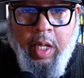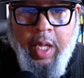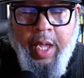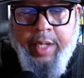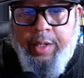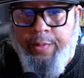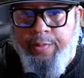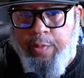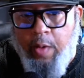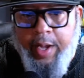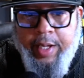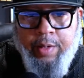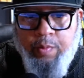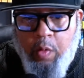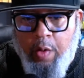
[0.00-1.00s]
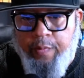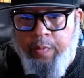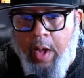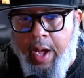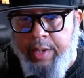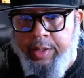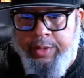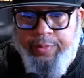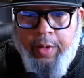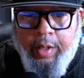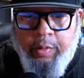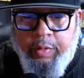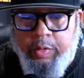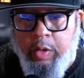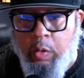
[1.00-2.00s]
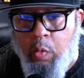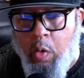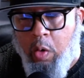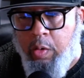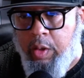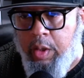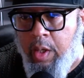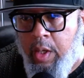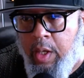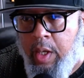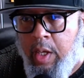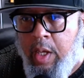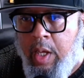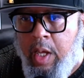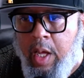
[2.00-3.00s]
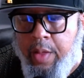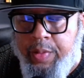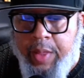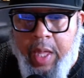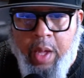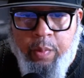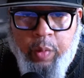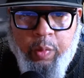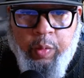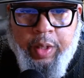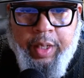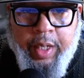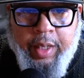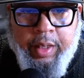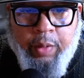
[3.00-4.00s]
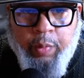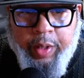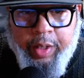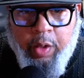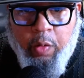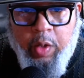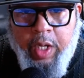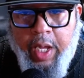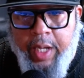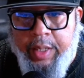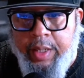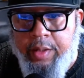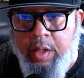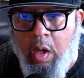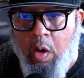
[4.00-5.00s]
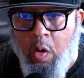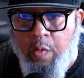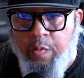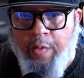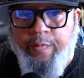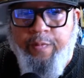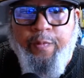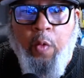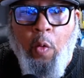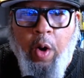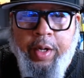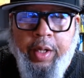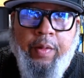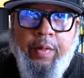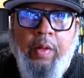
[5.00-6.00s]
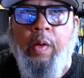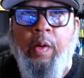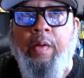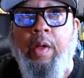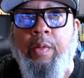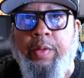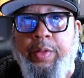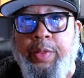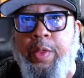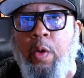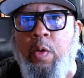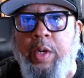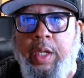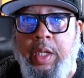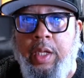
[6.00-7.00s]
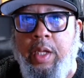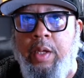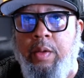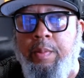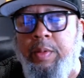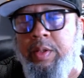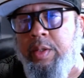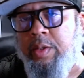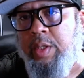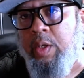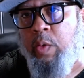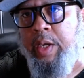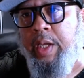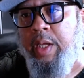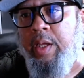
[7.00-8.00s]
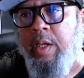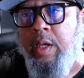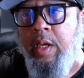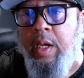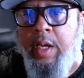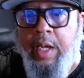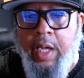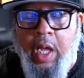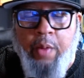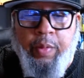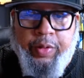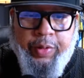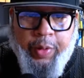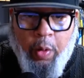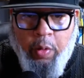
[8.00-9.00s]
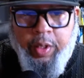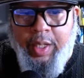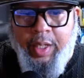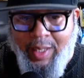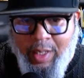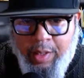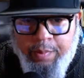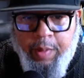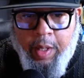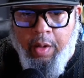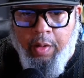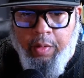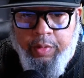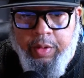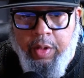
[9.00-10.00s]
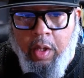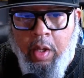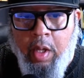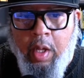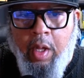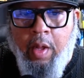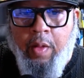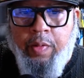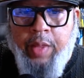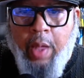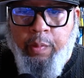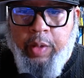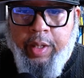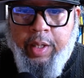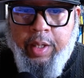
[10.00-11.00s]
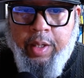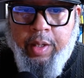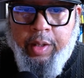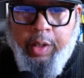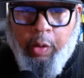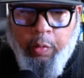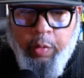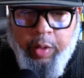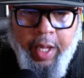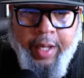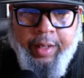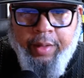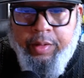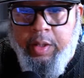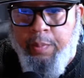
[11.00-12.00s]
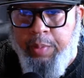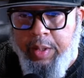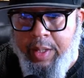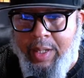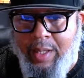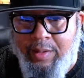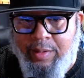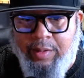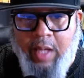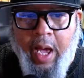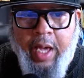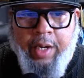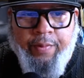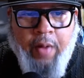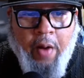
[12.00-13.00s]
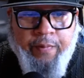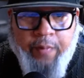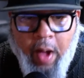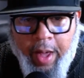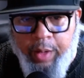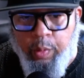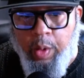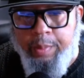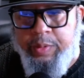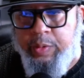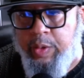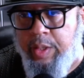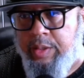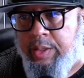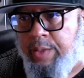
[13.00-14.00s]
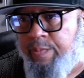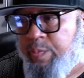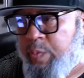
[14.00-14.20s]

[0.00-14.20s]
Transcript: and a framework for how this funnel was going to work. And then we went in and we created over 40, well, it was 30, let's see, 20, it was 30 emails that we created to put inside of our follow up system